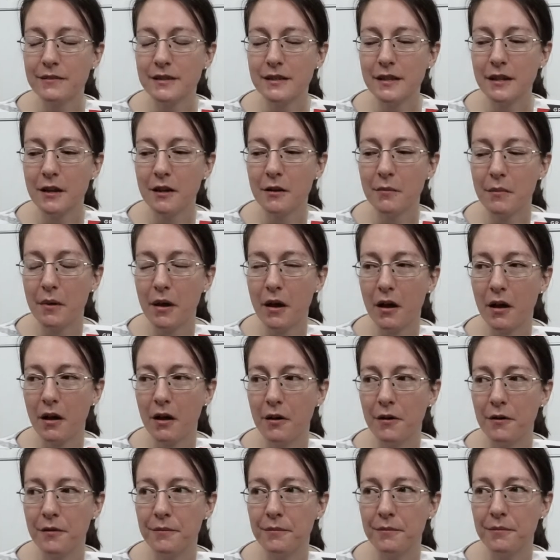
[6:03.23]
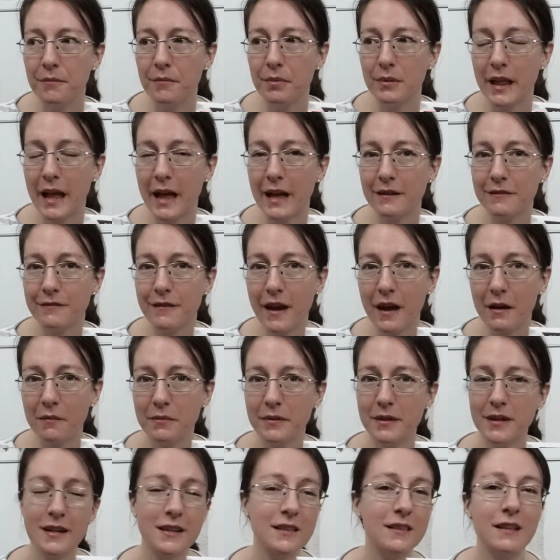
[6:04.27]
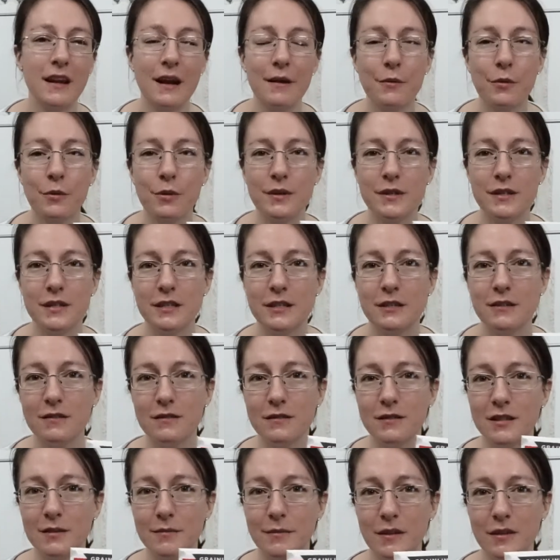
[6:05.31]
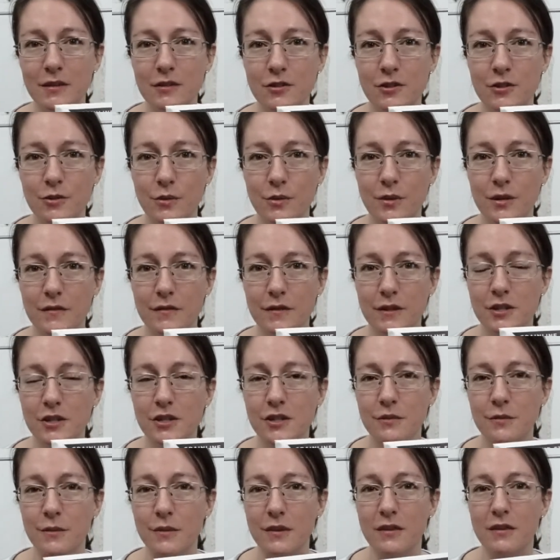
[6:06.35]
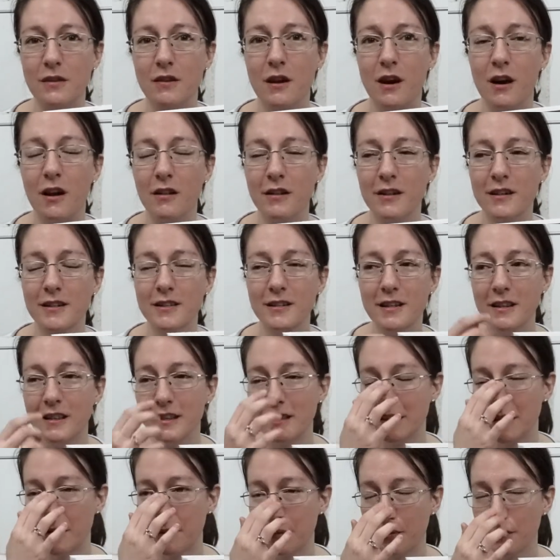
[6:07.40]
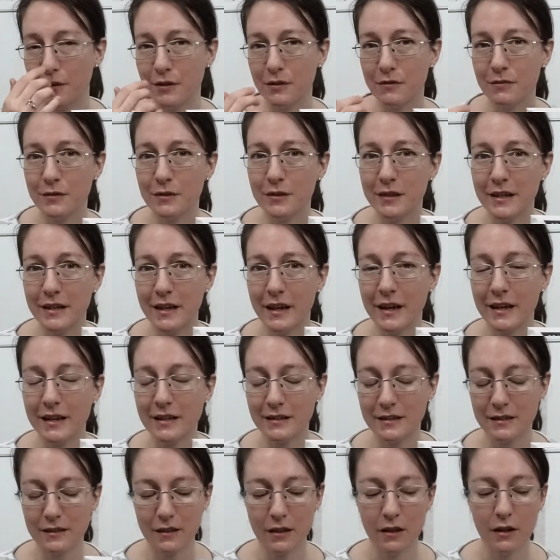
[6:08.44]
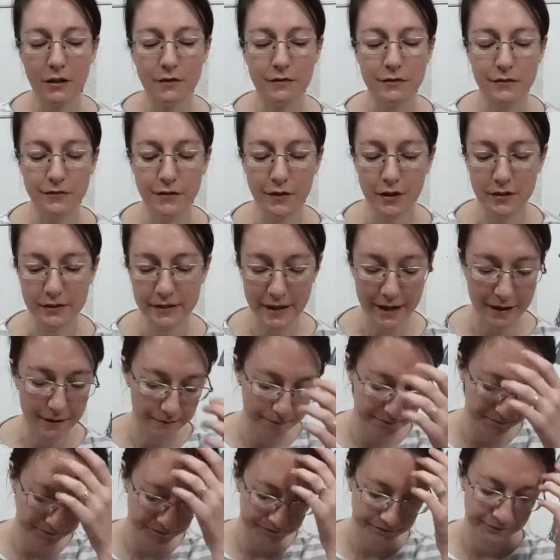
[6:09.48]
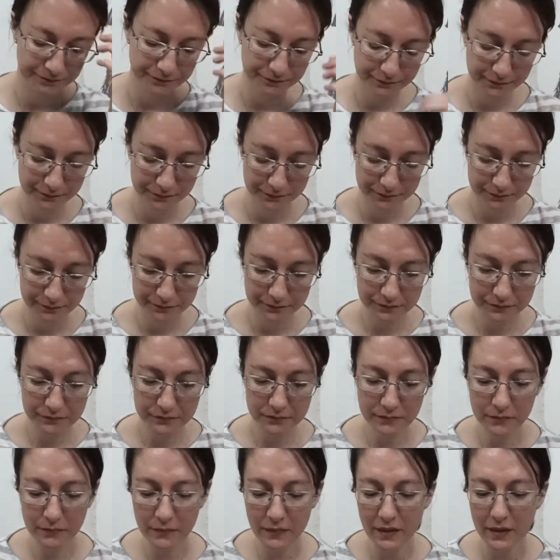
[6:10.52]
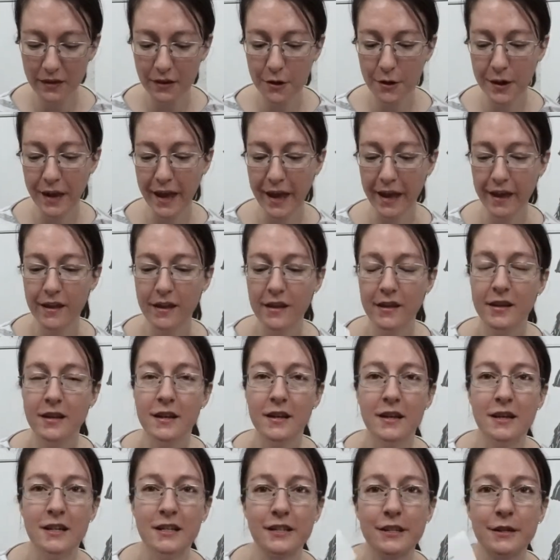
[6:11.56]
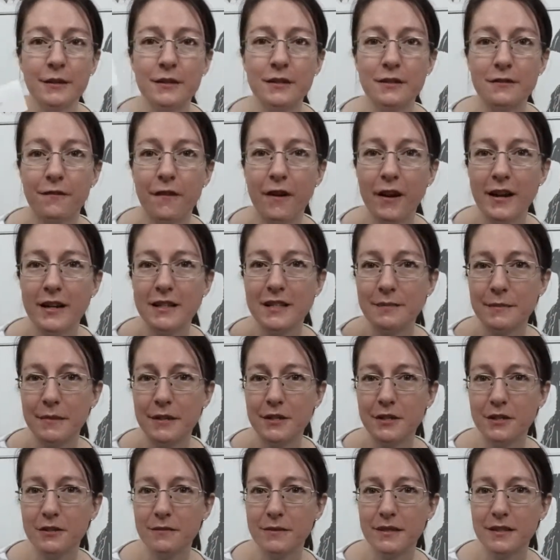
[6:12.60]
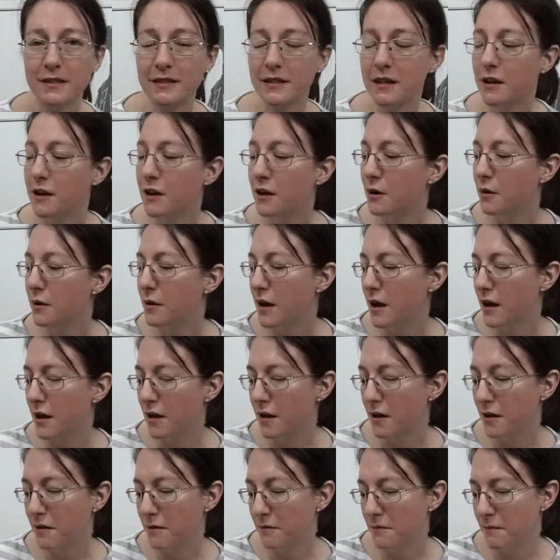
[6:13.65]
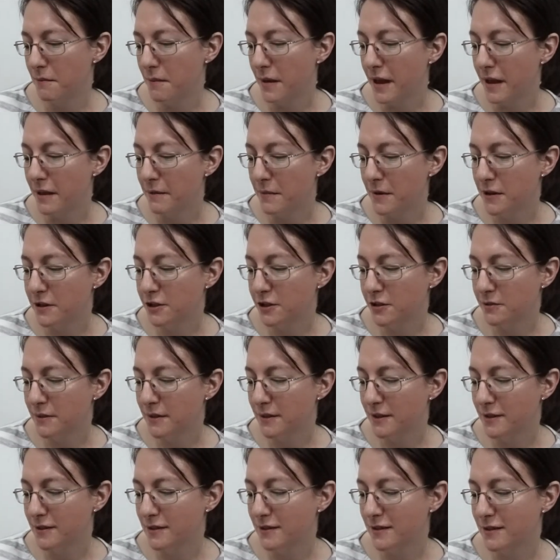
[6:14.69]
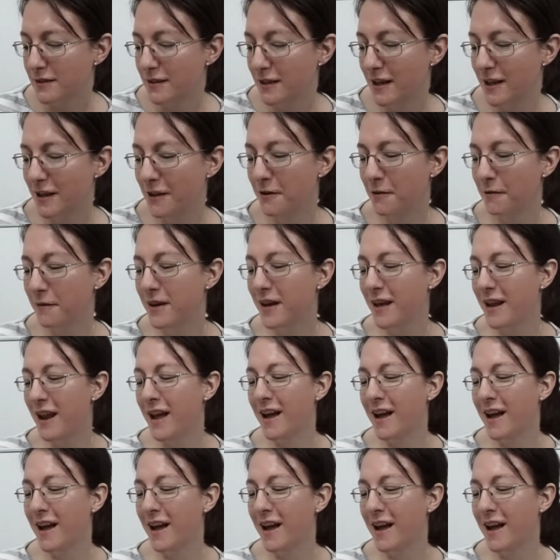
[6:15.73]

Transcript: some plaid fabric that I'm going to use to make the shorter version with the collar, because I think that will look really nice for fall time. Okay, so as far as measurements go, my measurements, when